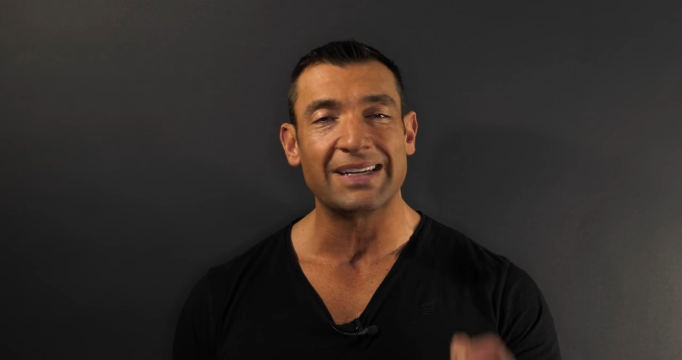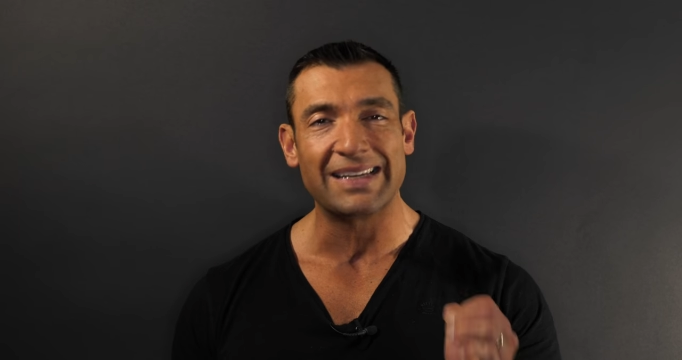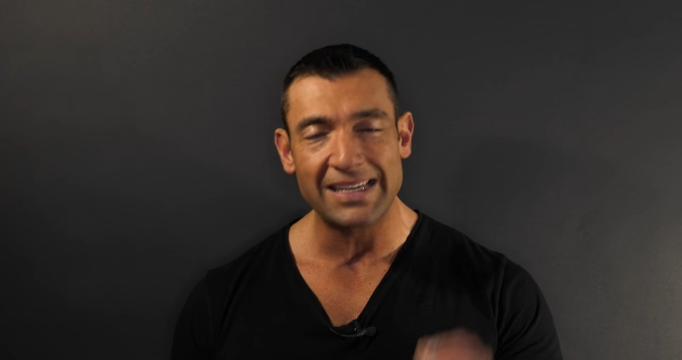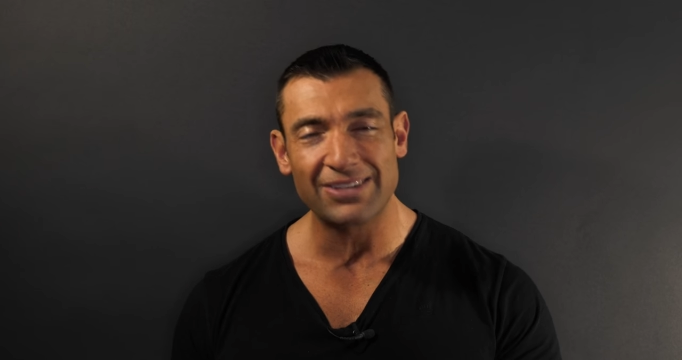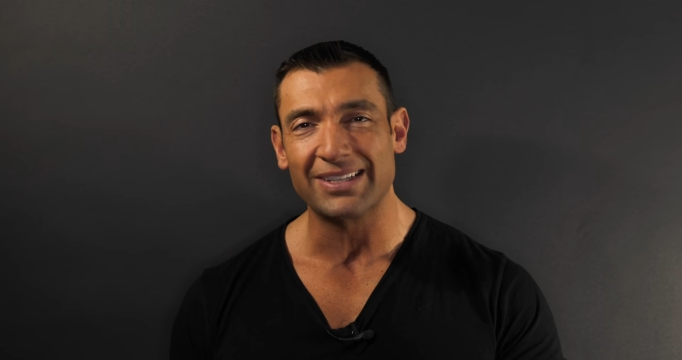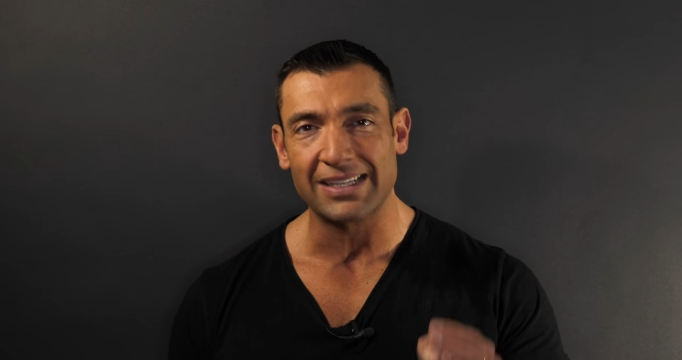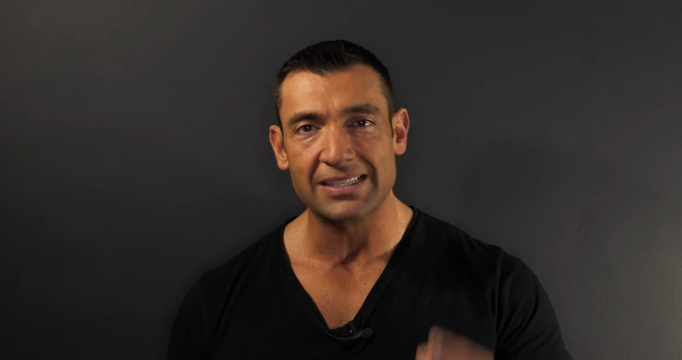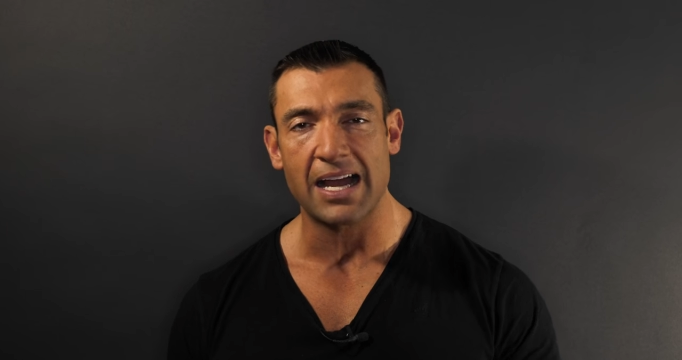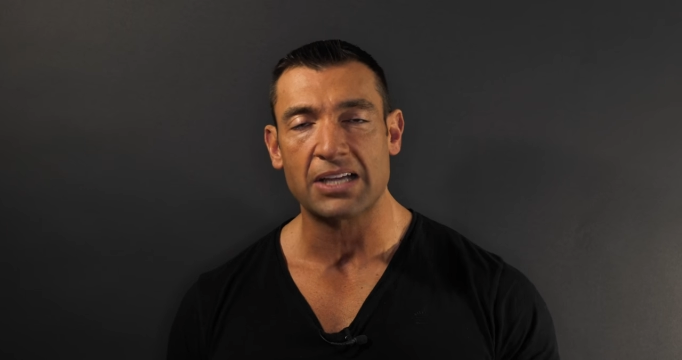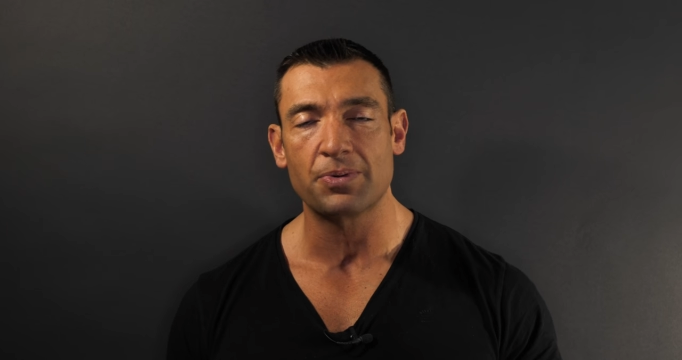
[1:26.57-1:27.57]
and healing
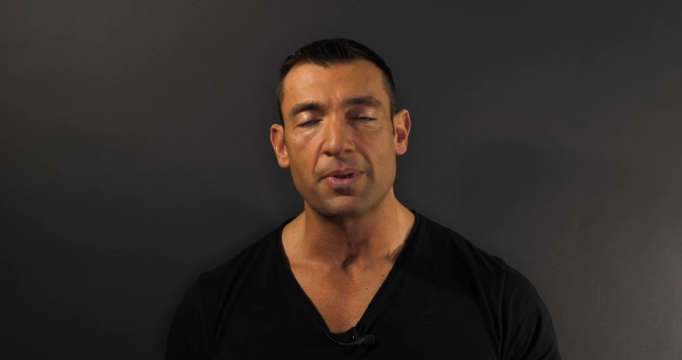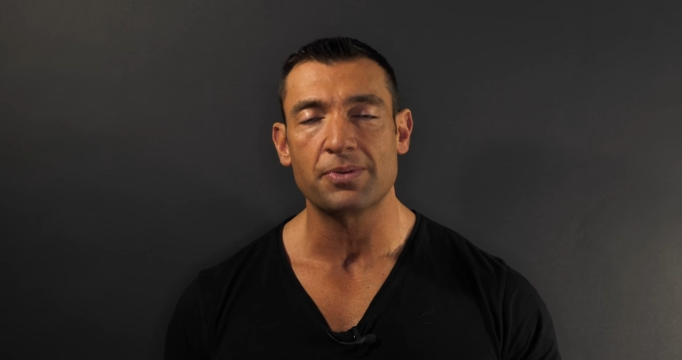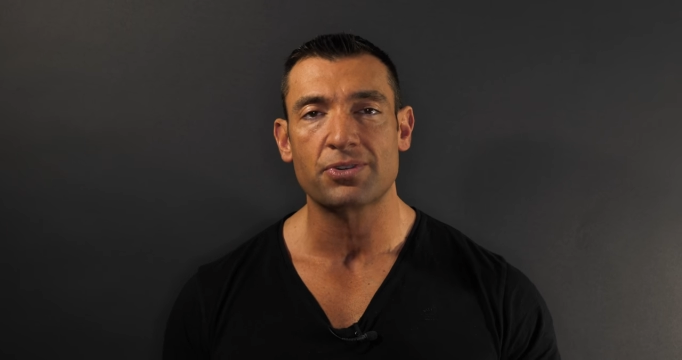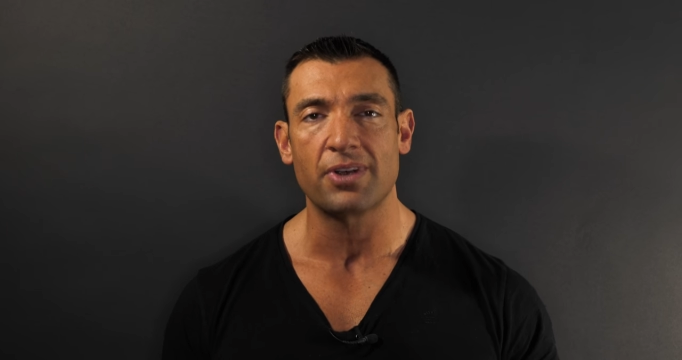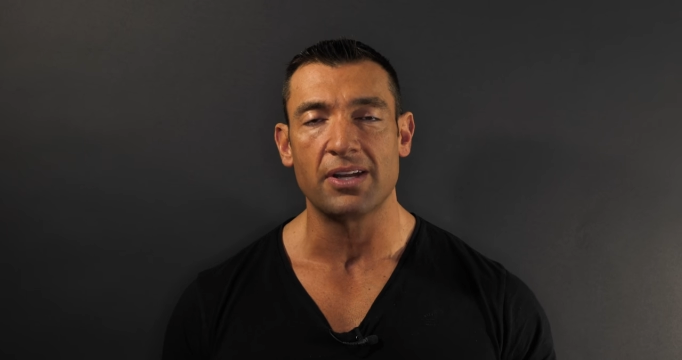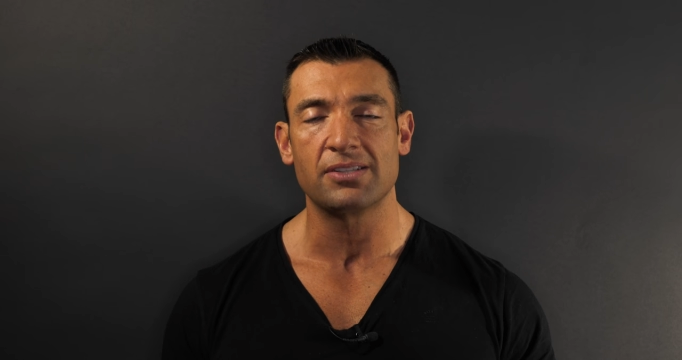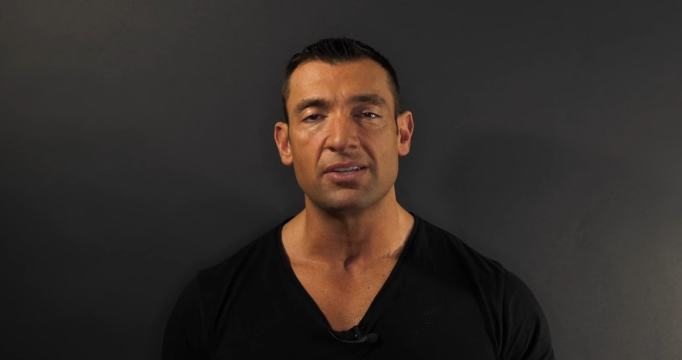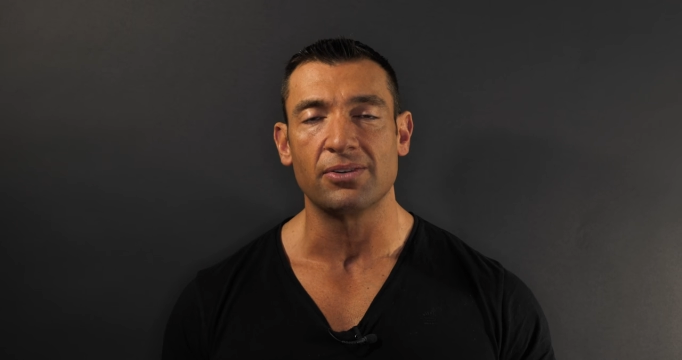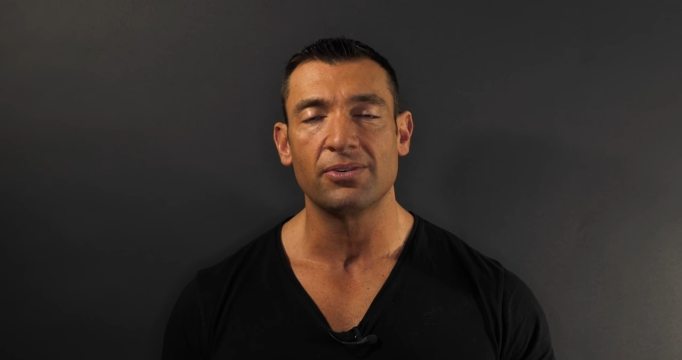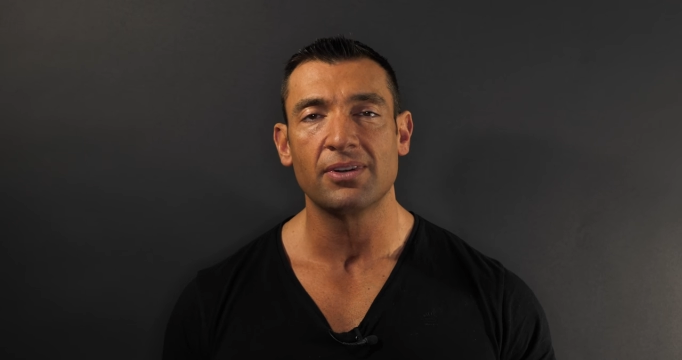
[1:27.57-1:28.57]
exactly the way it was created
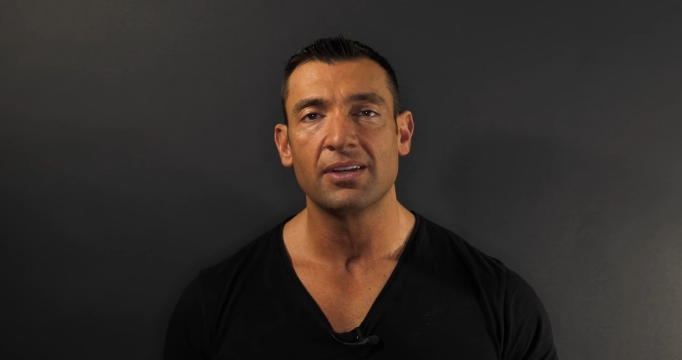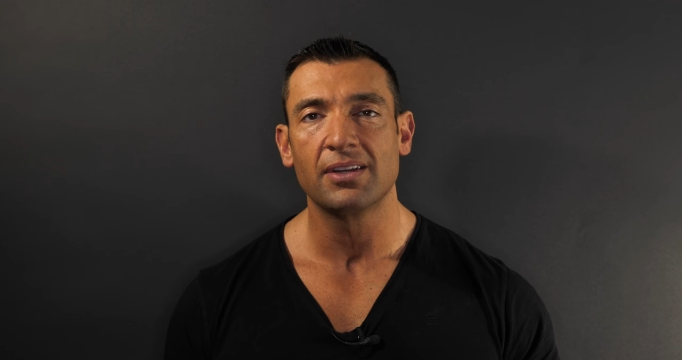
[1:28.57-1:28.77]
to.